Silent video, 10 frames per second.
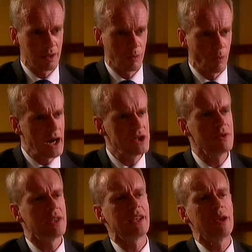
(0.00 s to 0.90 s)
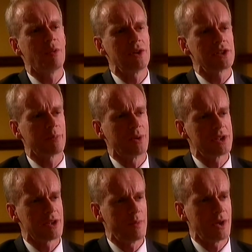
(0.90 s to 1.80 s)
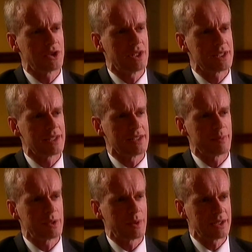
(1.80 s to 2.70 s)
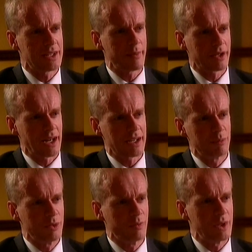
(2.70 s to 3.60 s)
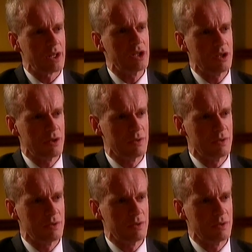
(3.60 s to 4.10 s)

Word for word: Why do you think he wants to put so much distance between the democratic movement and because you?